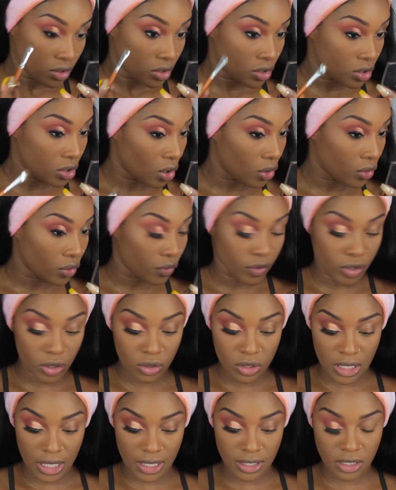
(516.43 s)
So the
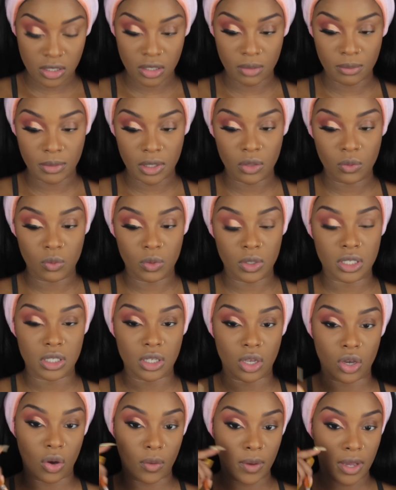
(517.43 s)
real test to me
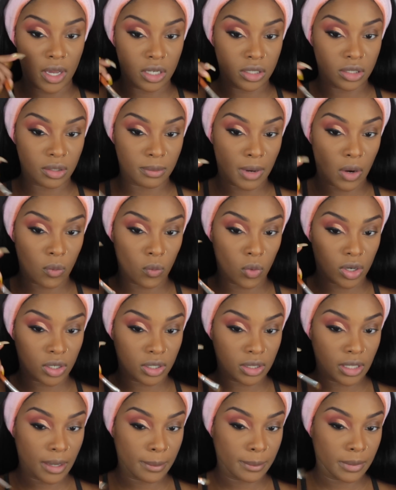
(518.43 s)
was going under my
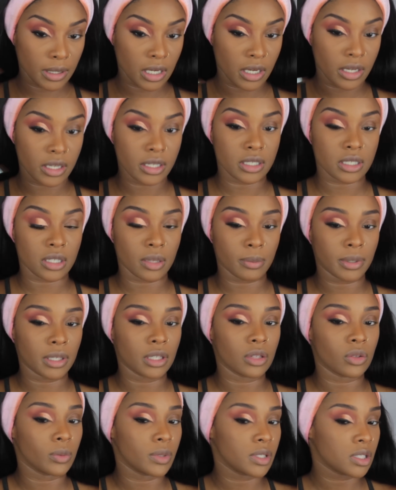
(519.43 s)
waterline because the
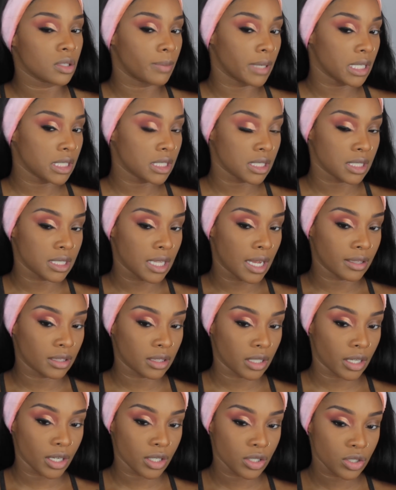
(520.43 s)
P. Louise base is not
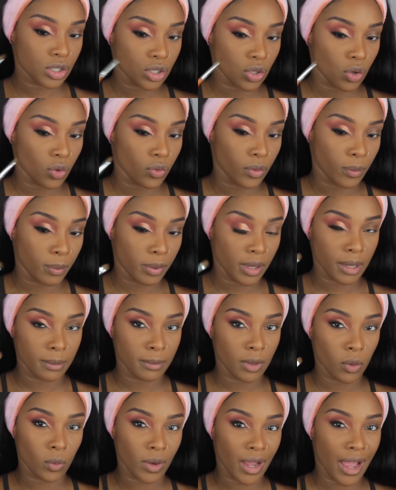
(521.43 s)
there. So the
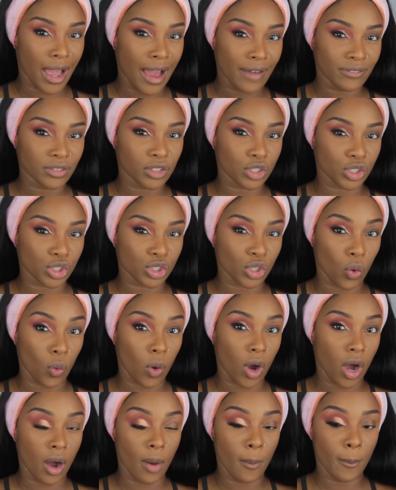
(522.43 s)
pigment would have to
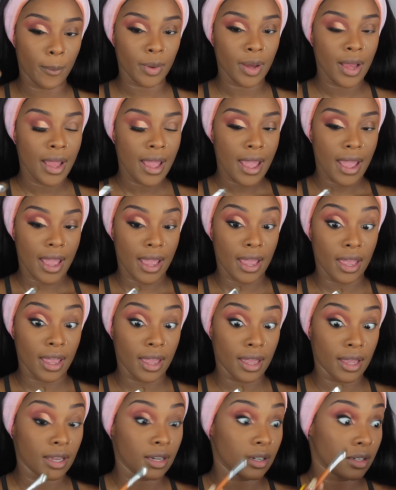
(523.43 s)
show up
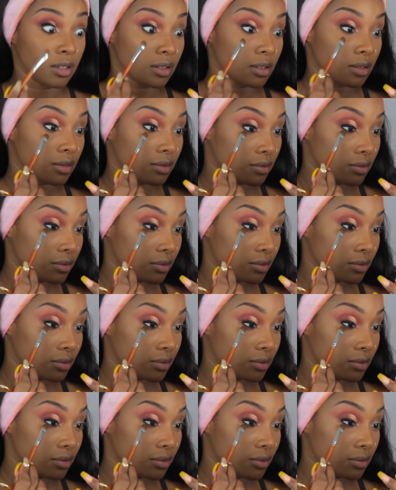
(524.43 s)
and